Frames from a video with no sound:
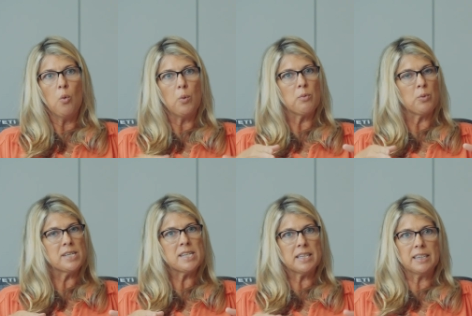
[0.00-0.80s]
We
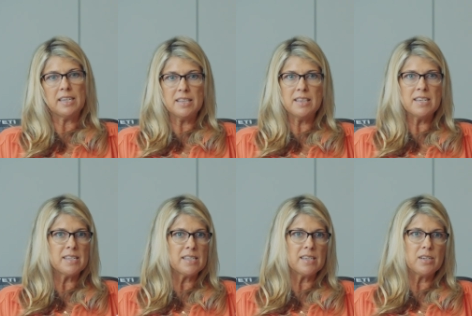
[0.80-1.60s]
recently, in
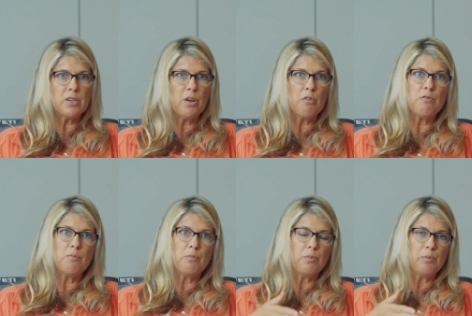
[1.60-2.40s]
this, you know,
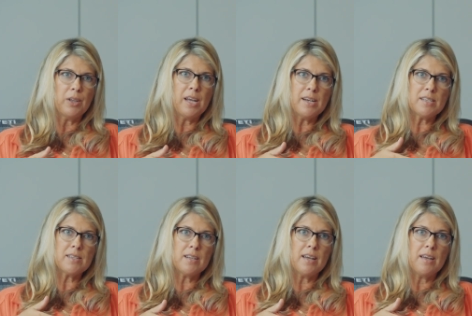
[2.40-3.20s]

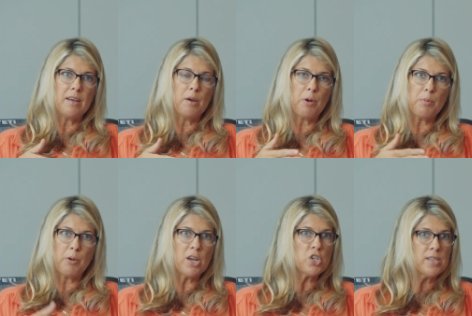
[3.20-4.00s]
latest
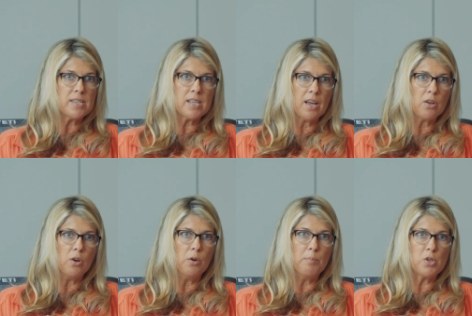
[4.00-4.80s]
appropriation
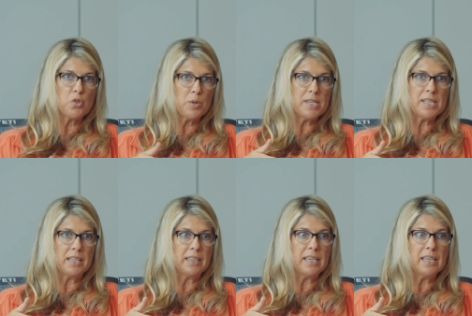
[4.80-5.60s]
cycle, most
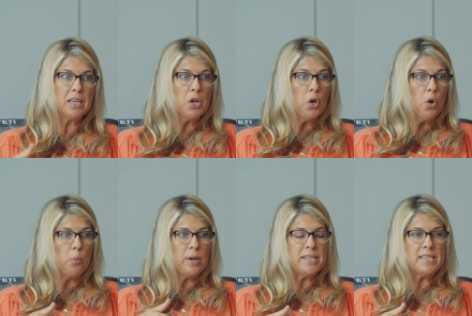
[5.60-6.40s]
recently,
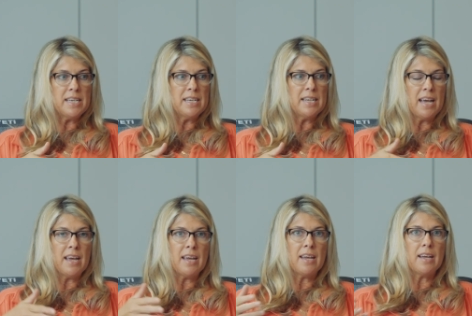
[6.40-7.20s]
we did
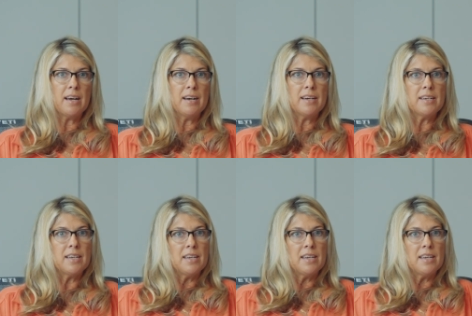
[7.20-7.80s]
a uh,